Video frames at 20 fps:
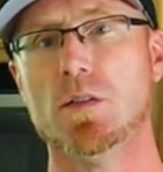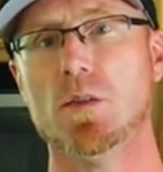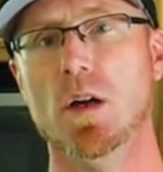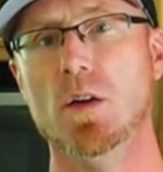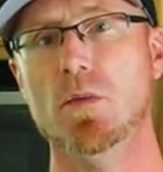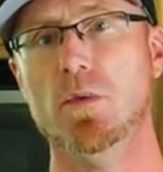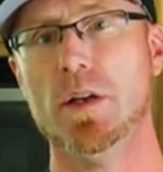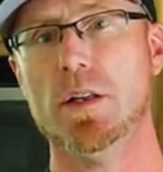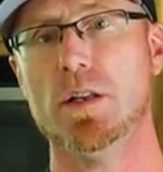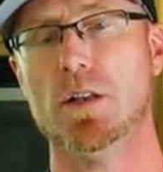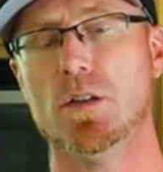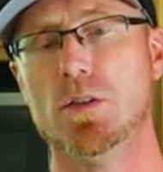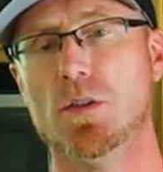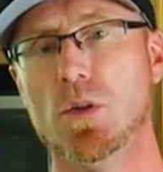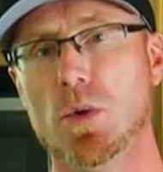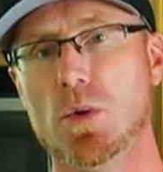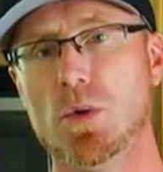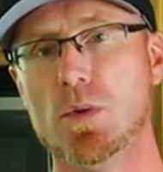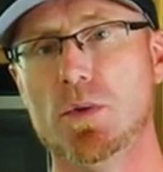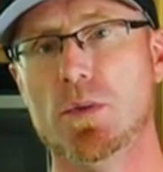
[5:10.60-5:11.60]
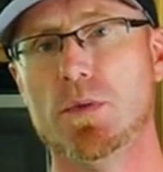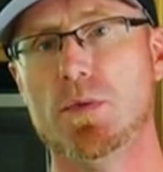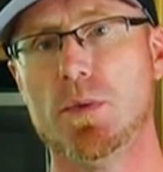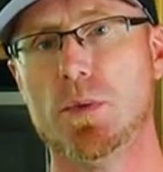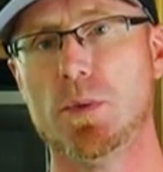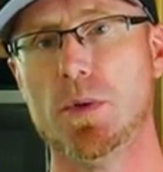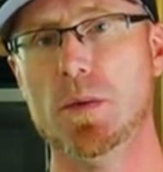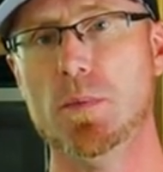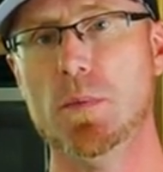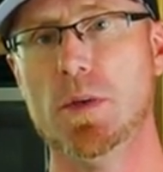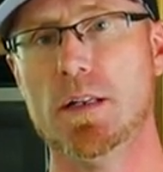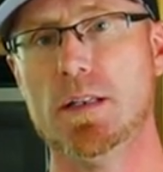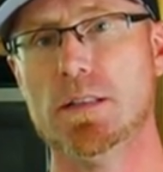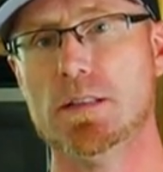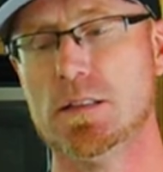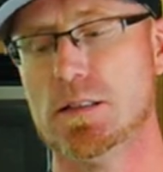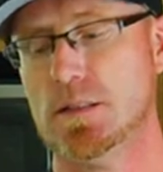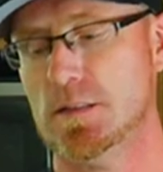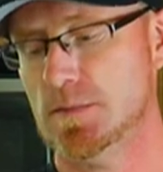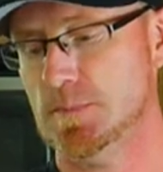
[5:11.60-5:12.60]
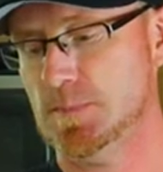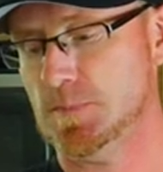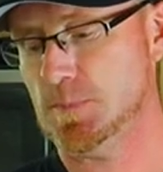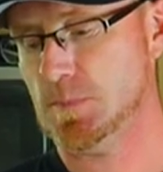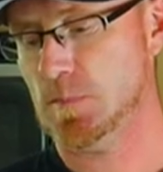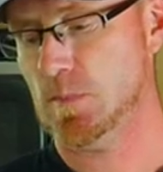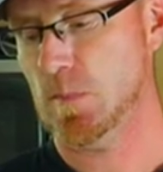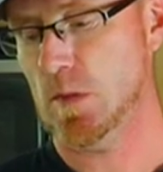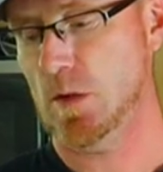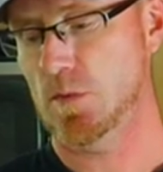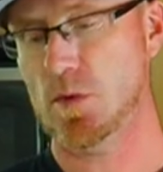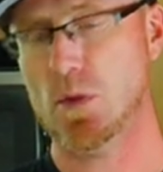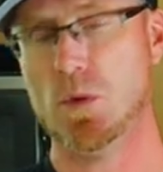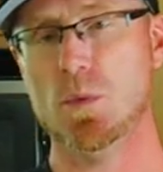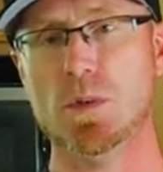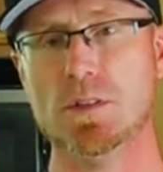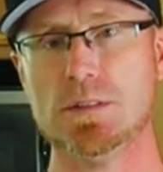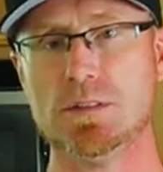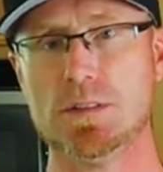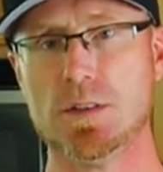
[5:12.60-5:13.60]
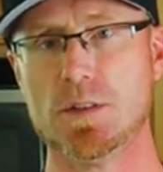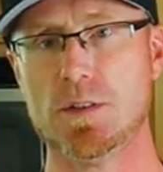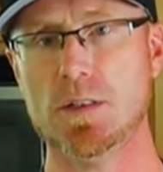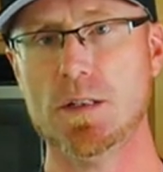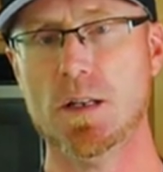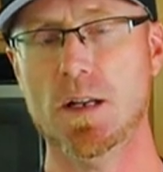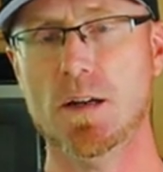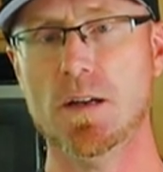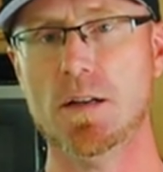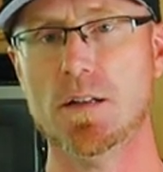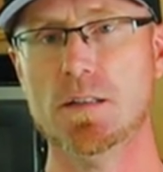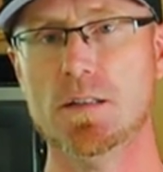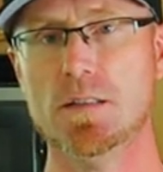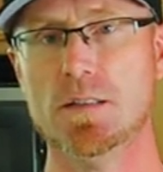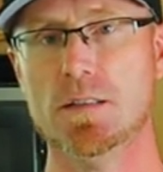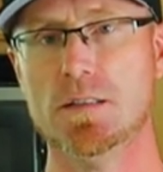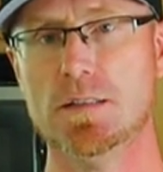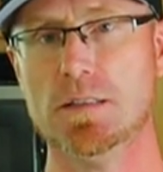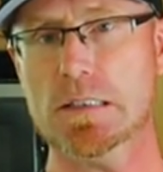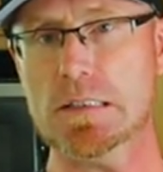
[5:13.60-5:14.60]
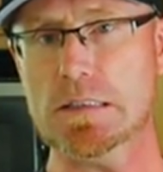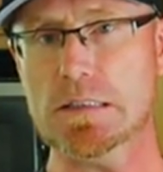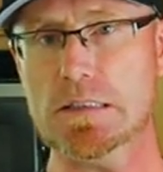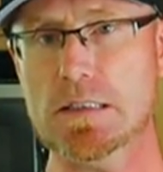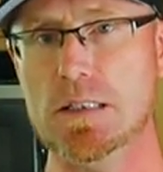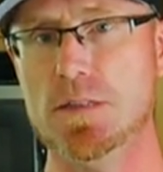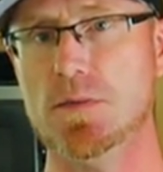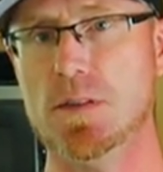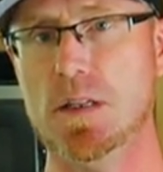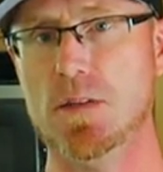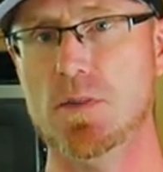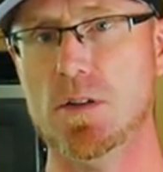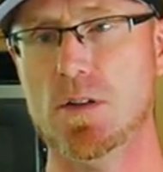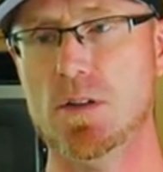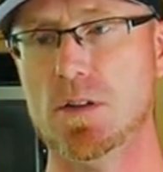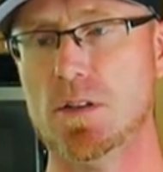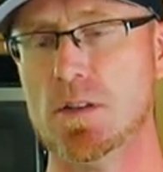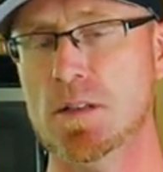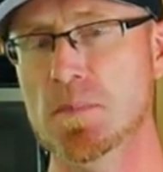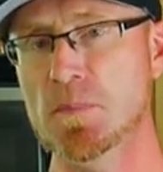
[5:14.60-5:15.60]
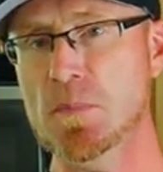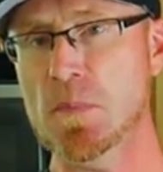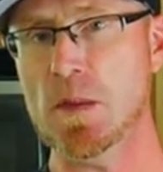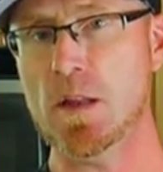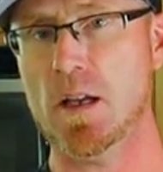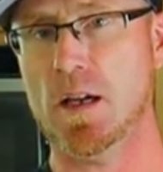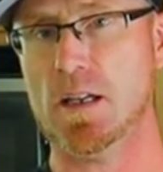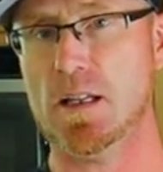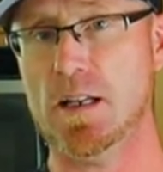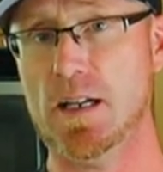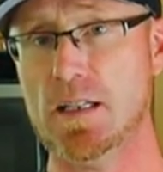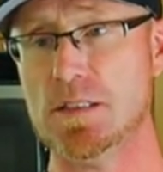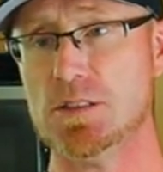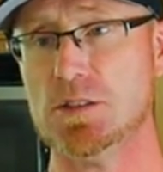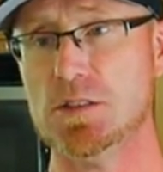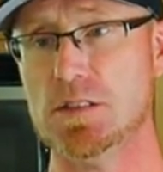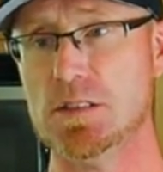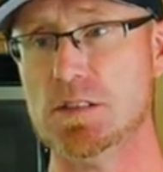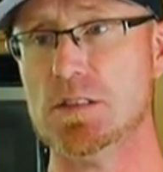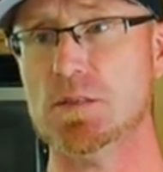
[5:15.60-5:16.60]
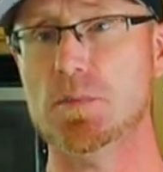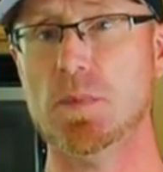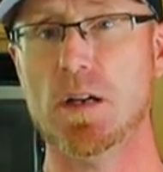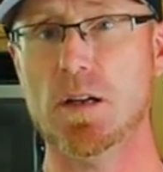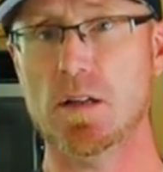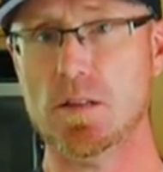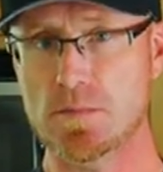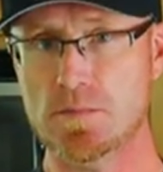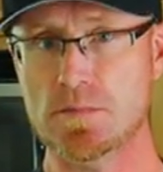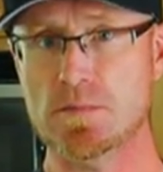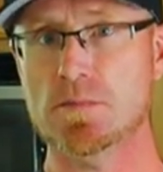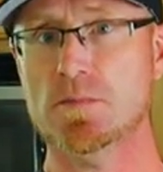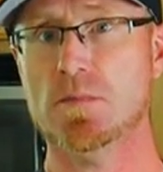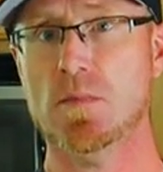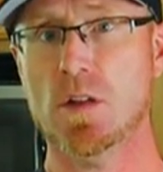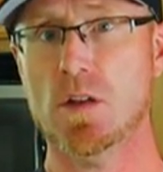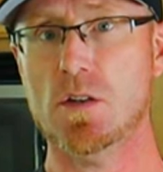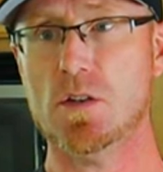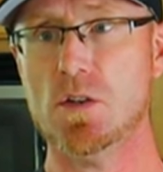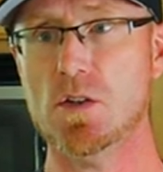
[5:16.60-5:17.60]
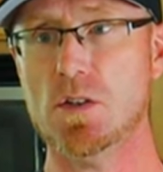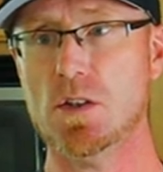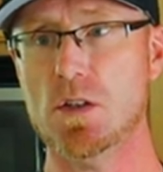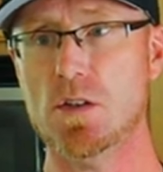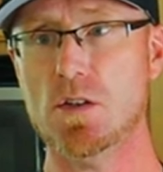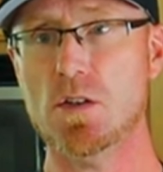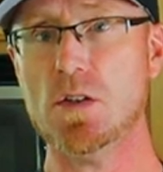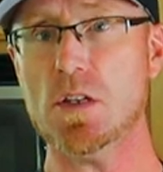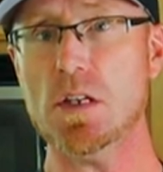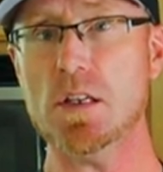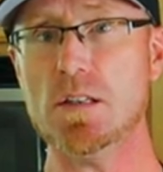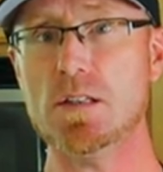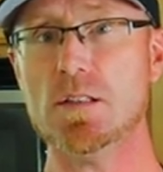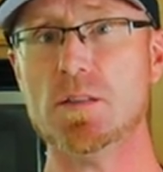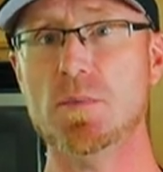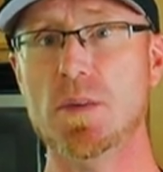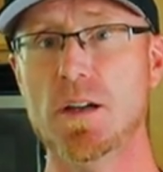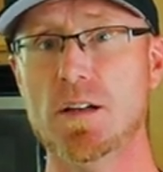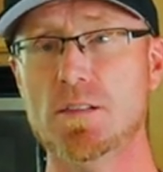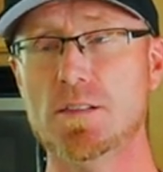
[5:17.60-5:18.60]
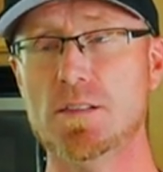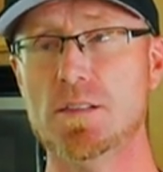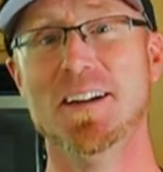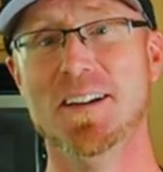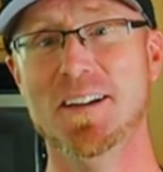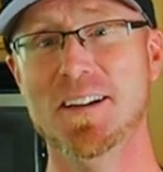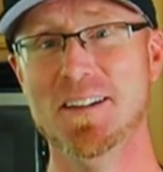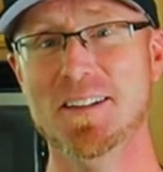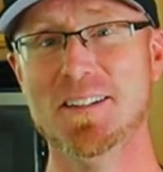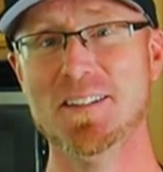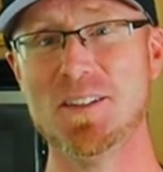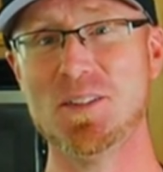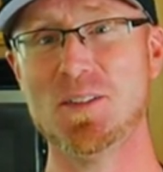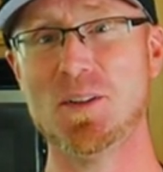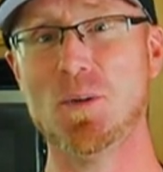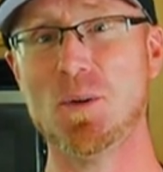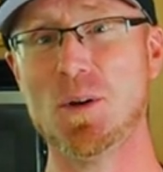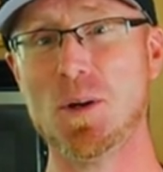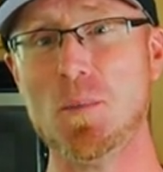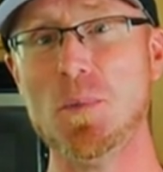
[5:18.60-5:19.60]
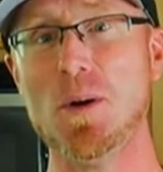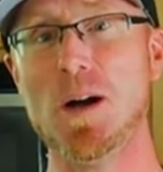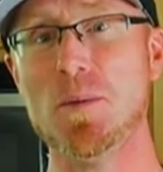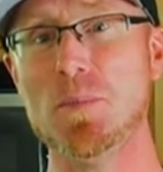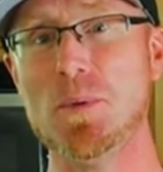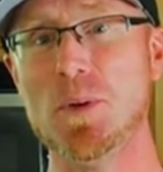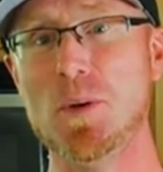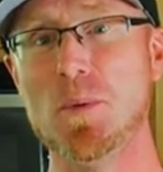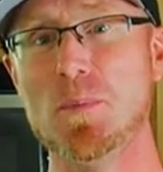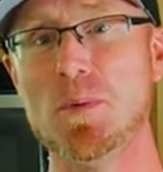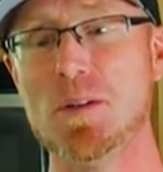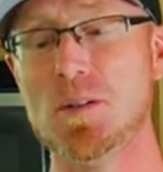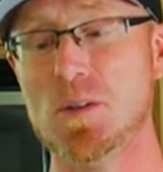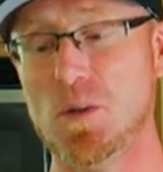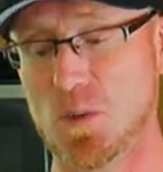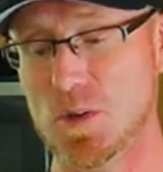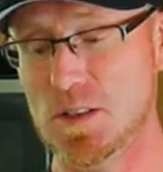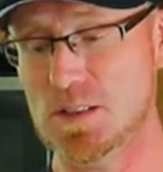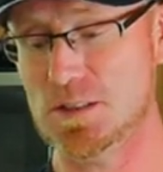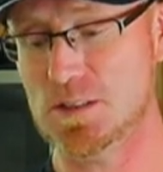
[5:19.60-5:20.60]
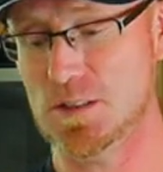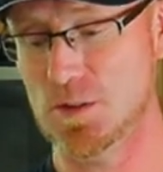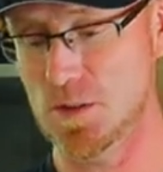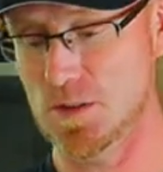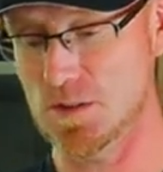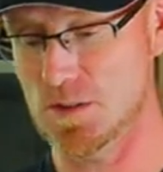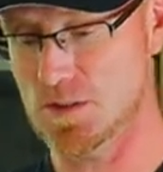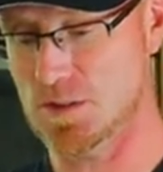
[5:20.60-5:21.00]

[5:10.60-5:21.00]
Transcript: so I waited a total of three minutes for the ones that are in here to see if they've cooked. I can actually smell a cookie cooking smell. So we're gonna pop it open, we're gonna see what it